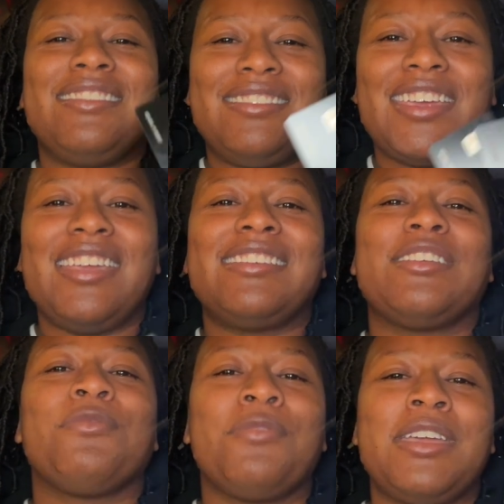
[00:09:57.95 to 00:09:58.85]
Chase
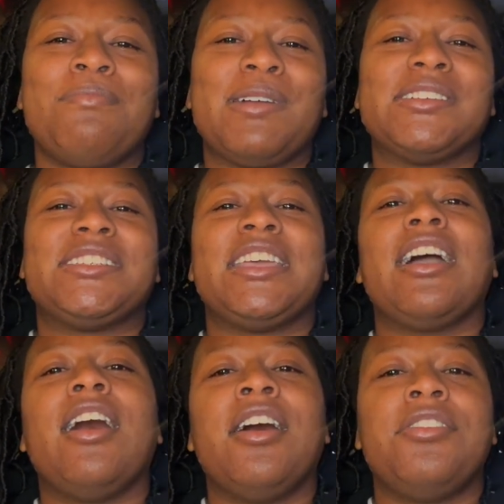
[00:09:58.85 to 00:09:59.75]
reimbursing
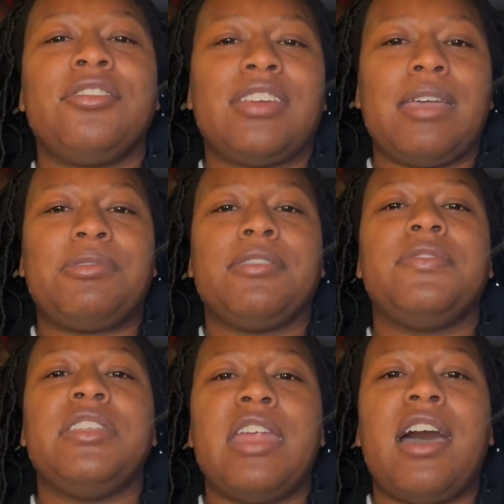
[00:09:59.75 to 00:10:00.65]
other types of
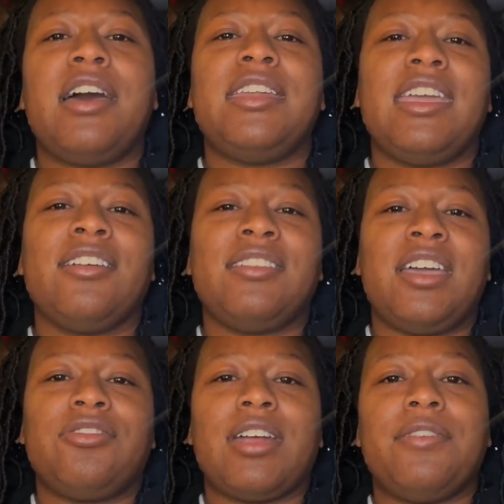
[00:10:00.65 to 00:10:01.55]

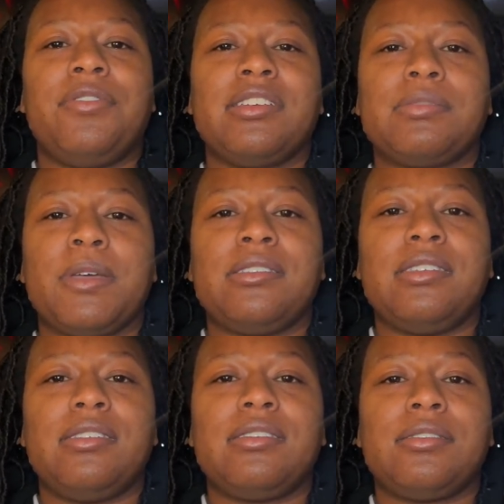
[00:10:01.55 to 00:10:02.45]
non-airline travel
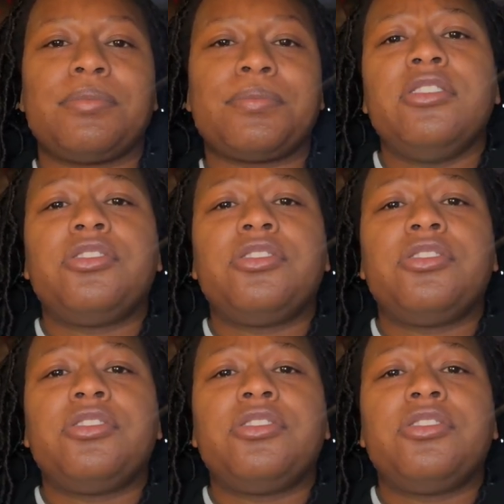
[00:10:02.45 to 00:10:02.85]
expenses. In